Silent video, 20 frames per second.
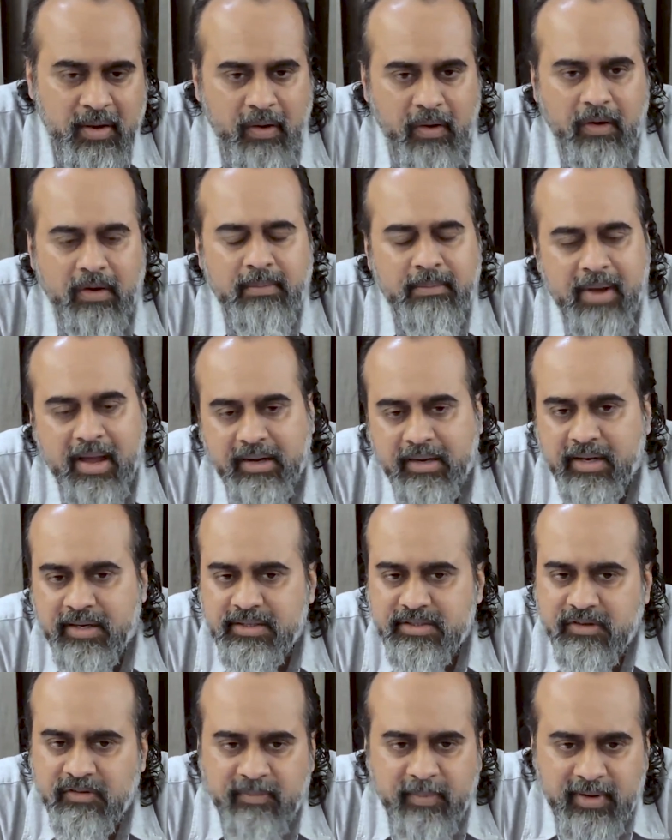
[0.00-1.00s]
or
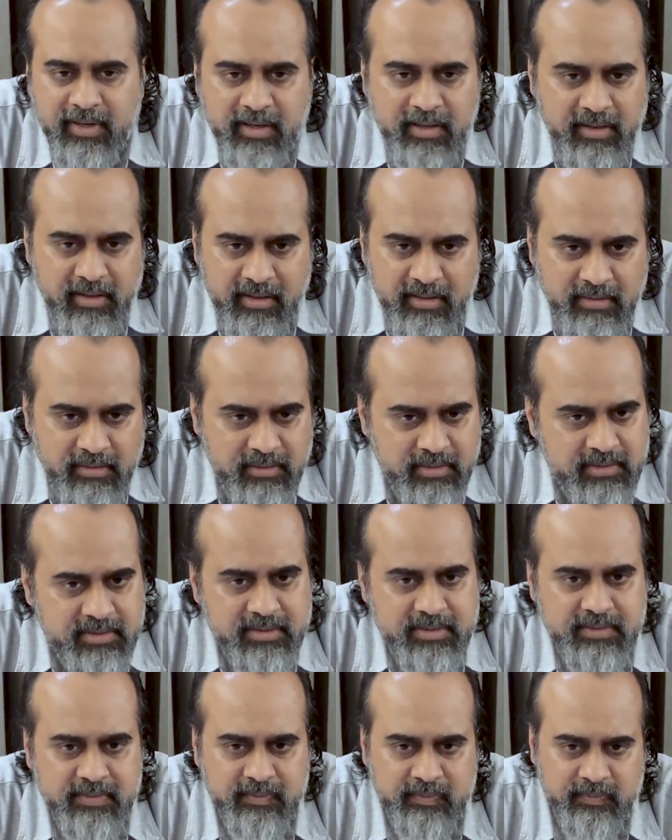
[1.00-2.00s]
markets of material
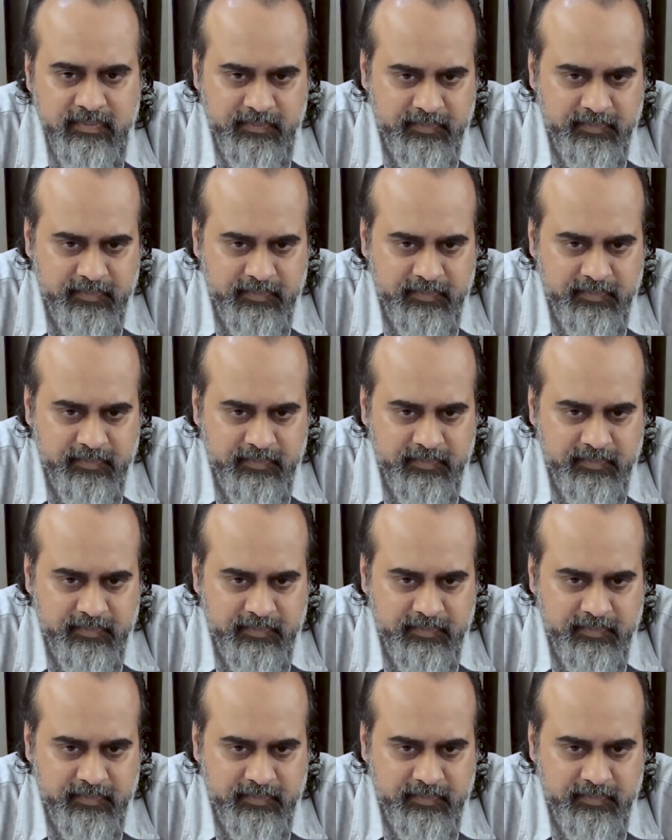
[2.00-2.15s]
goods.